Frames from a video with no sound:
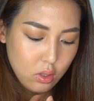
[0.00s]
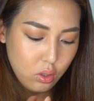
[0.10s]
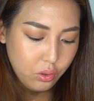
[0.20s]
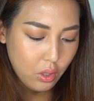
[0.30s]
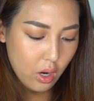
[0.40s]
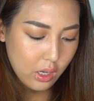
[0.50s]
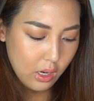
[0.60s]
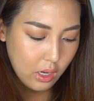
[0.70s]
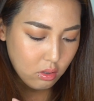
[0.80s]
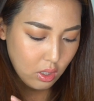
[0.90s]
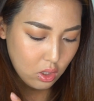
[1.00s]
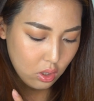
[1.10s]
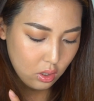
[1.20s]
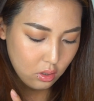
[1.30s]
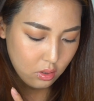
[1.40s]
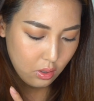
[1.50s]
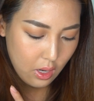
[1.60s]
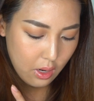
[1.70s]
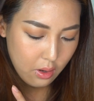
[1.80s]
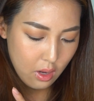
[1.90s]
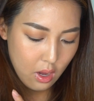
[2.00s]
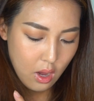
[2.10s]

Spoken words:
to lock in hydration. So again,